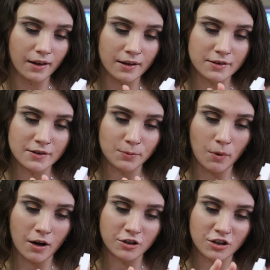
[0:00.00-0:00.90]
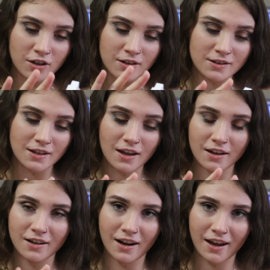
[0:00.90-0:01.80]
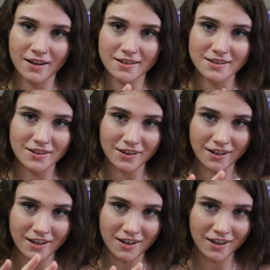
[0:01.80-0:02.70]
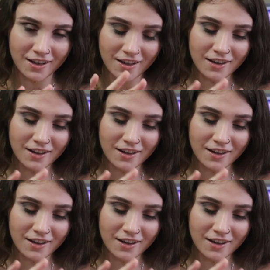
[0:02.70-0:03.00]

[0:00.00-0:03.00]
it swatches nicely.